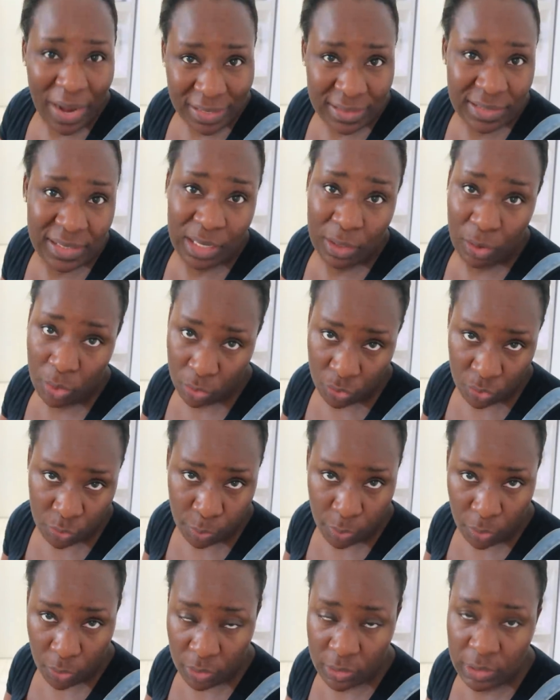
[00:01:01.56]
pack their
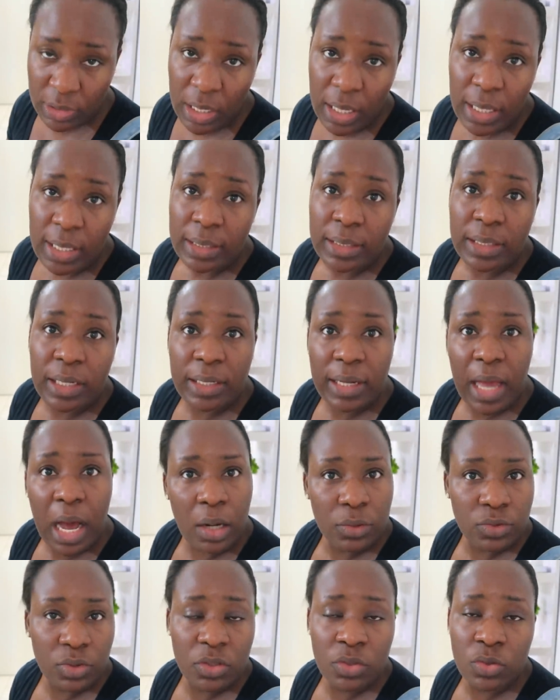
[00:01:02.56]
lunch box, then
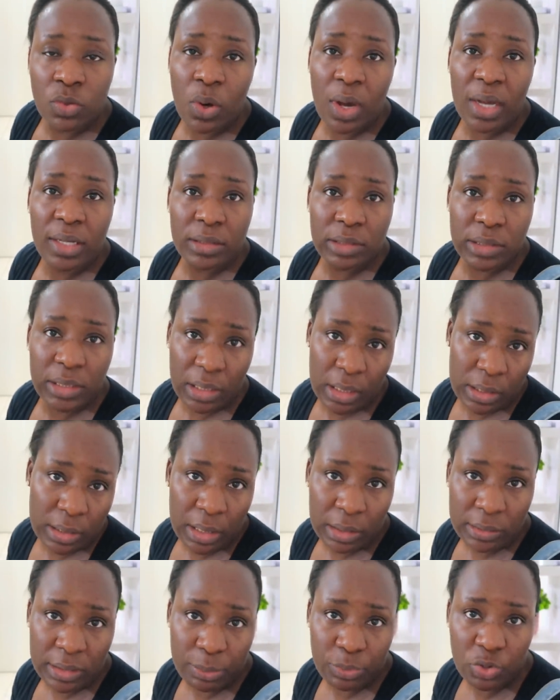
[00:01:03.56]
I'll just go and check
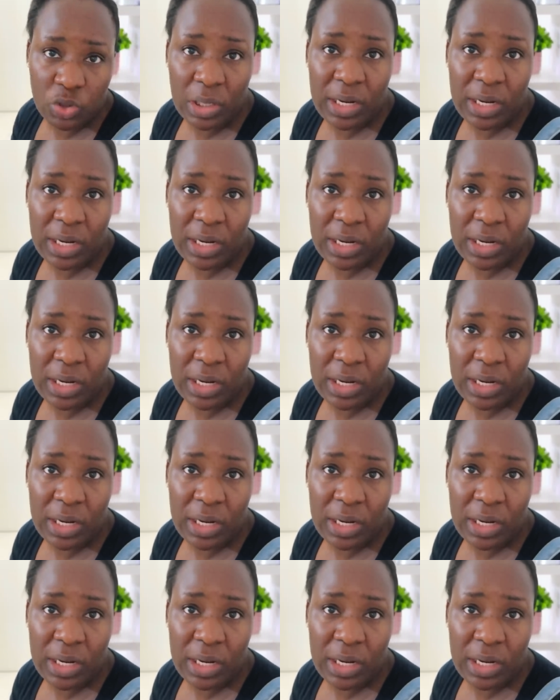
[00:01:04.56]
it out and be